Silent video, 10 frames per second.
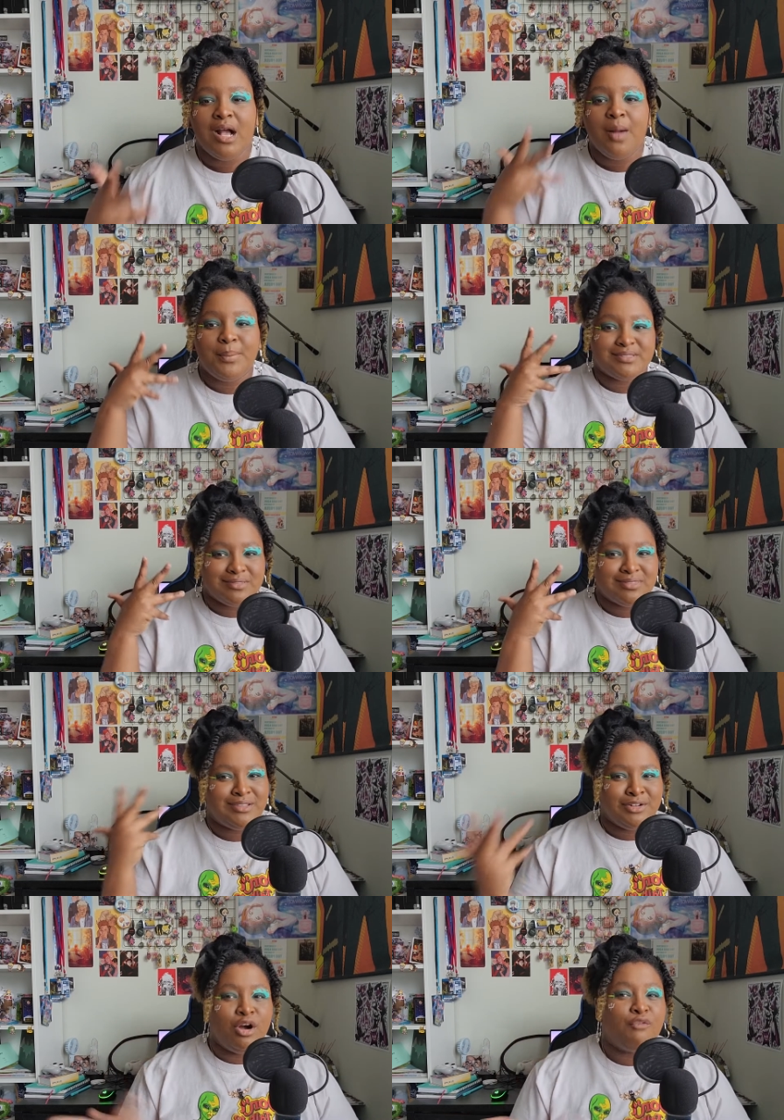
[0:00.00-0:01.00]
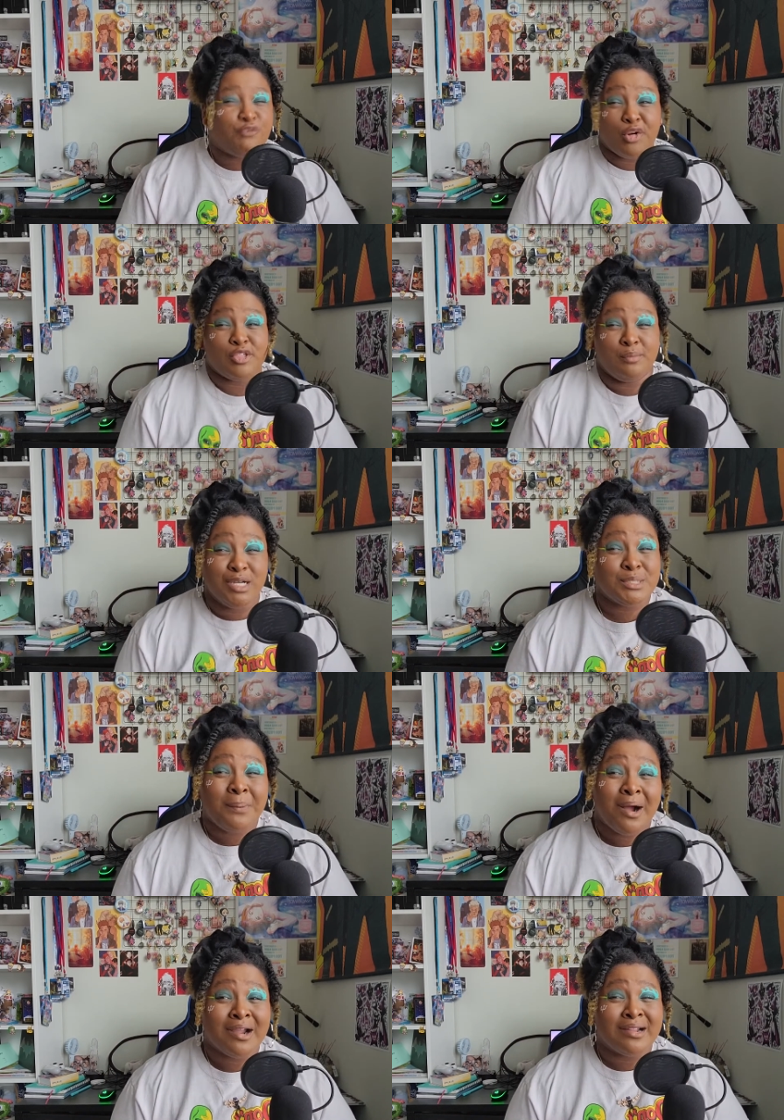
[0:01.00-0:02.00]
But, you know, for the most
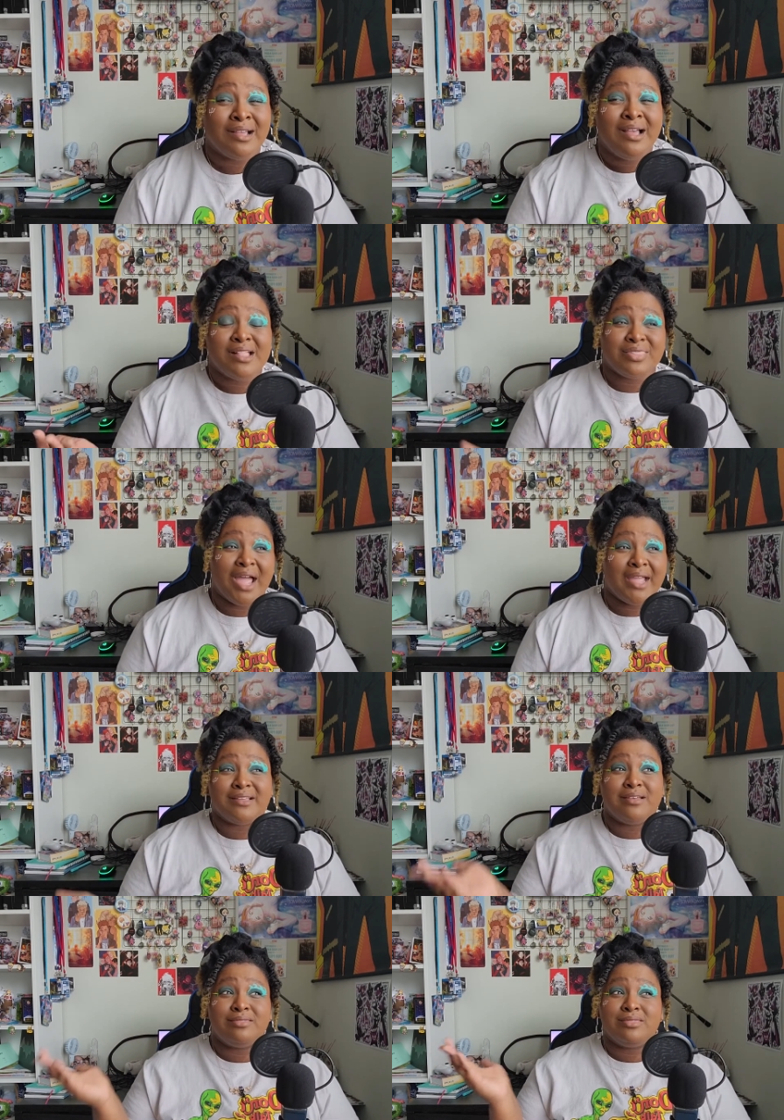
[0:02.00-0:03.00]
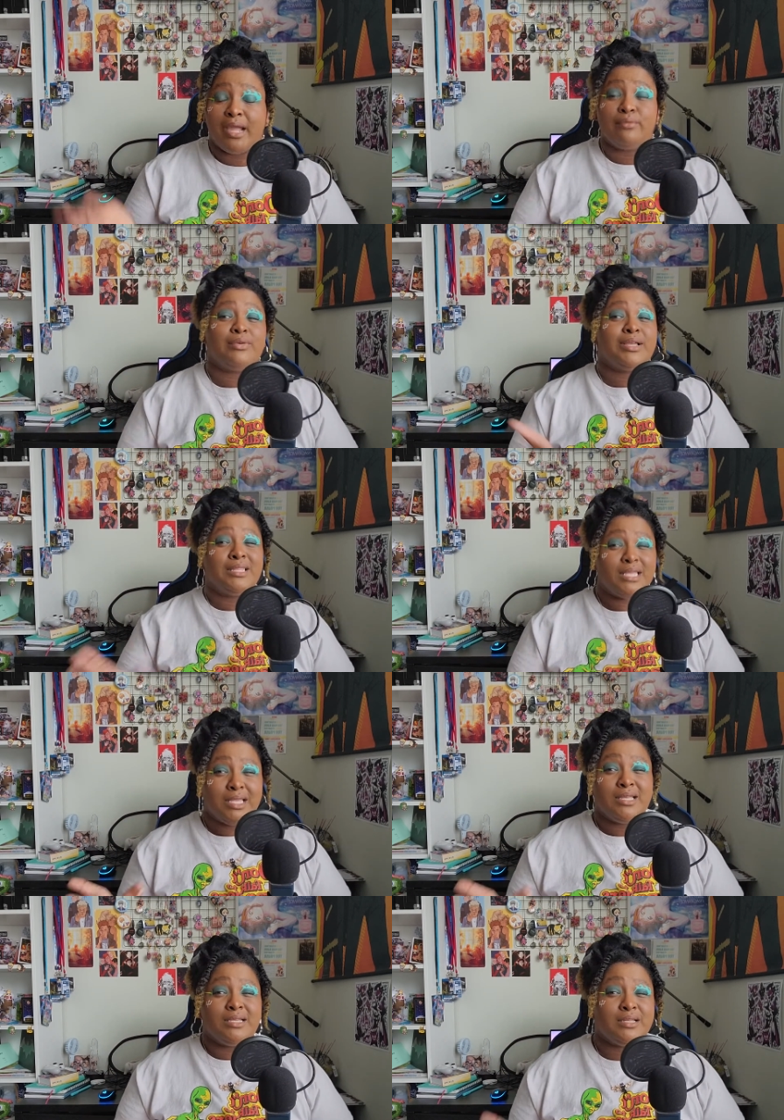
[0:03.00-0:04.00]
part, like, they
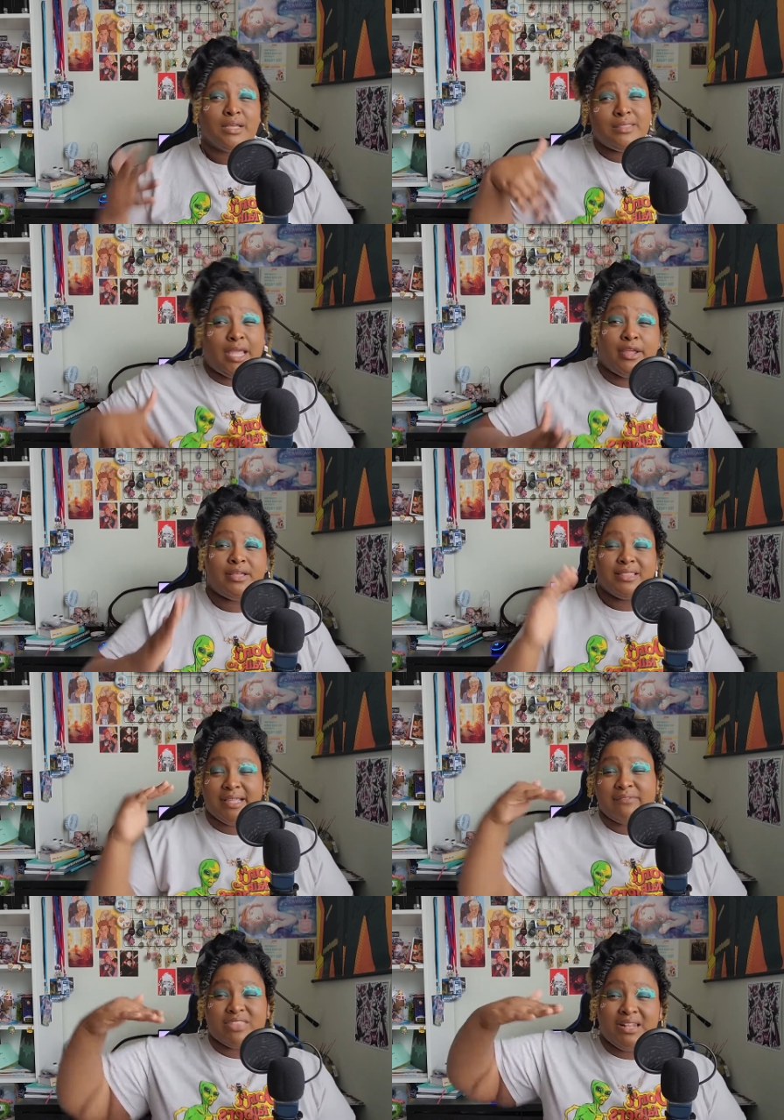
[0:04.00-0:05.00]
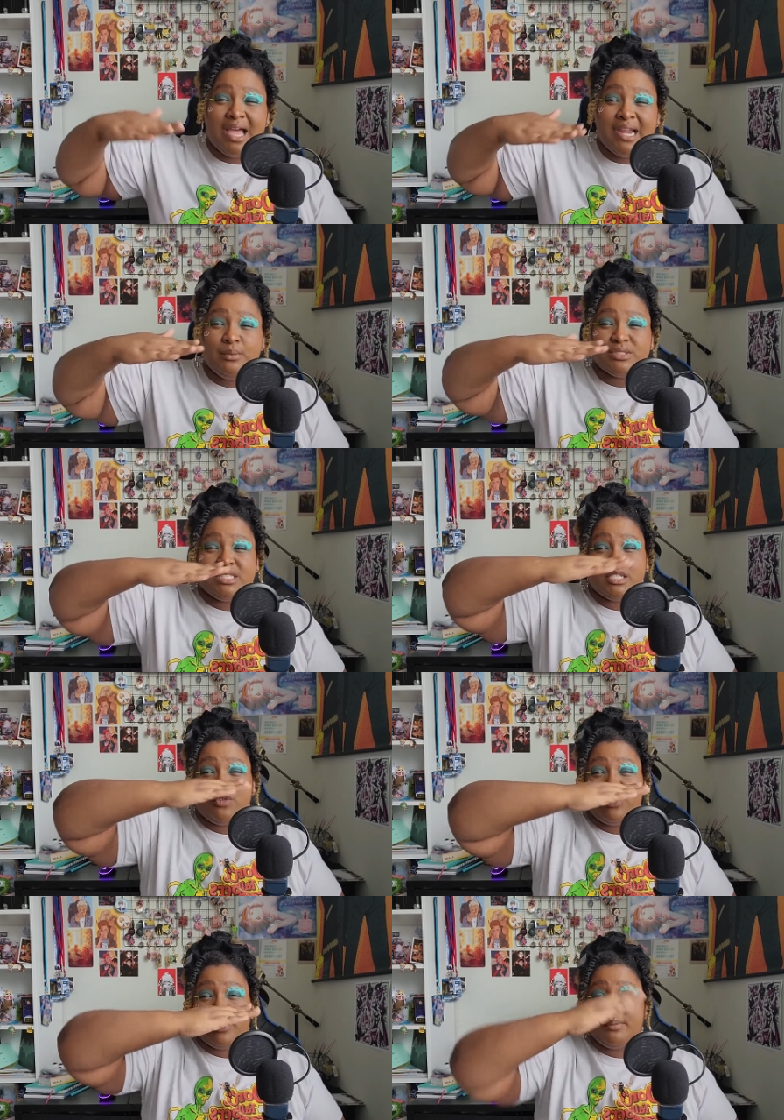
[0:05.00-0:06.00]
like, if the line was this
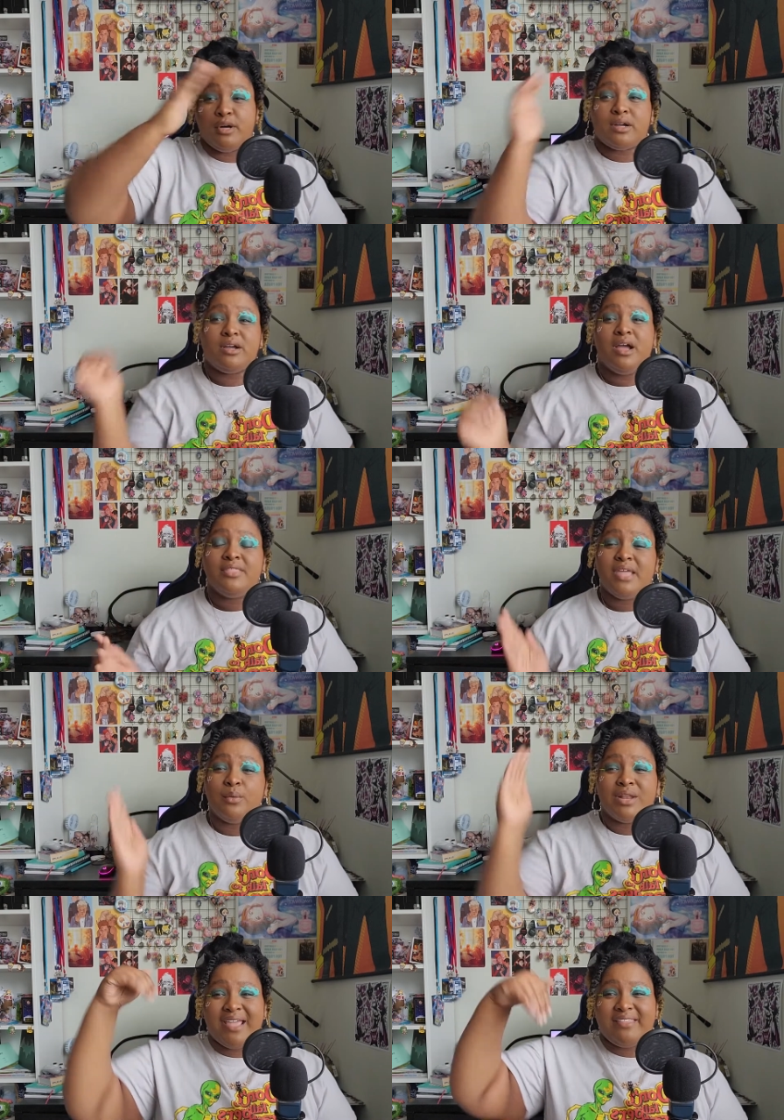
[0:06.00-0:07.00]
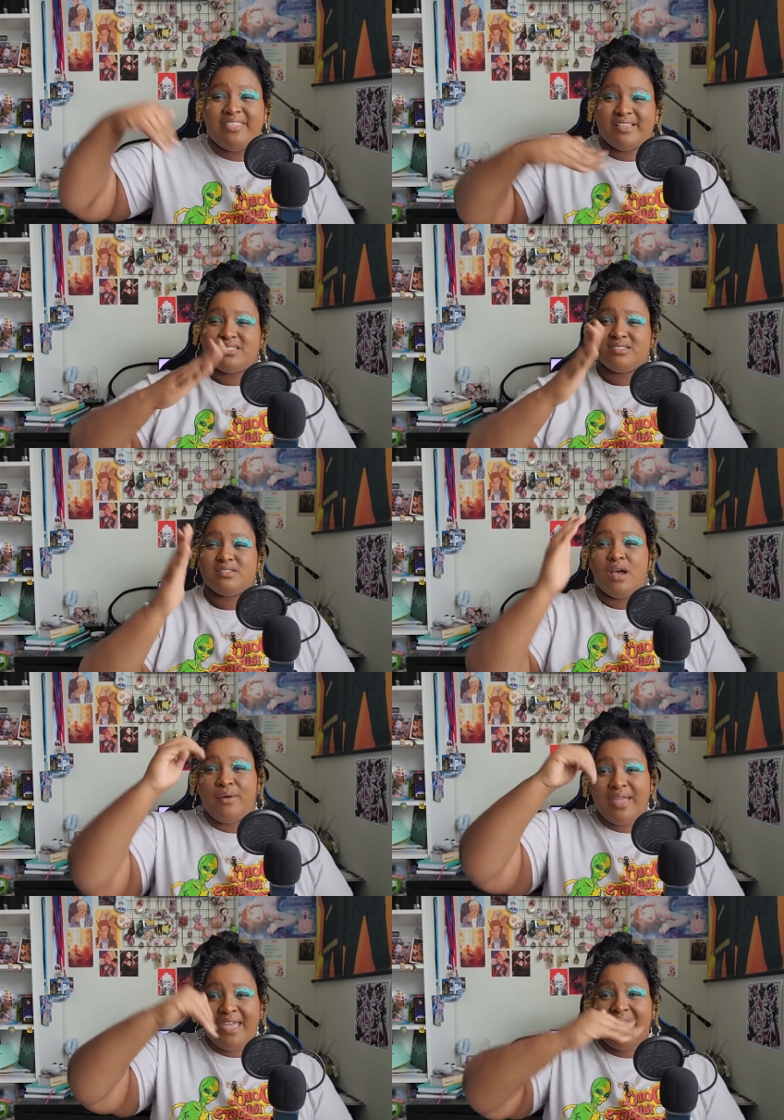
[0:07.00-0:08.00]
for the book, they were like this,
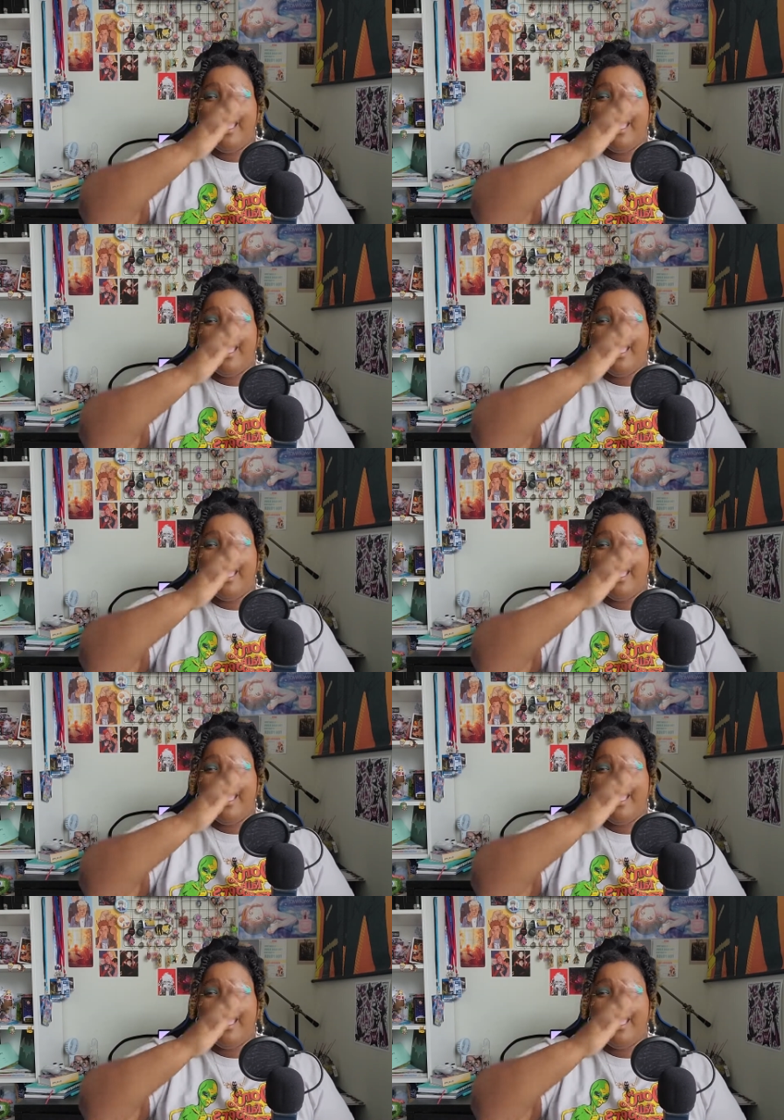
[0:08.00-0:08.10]
okay?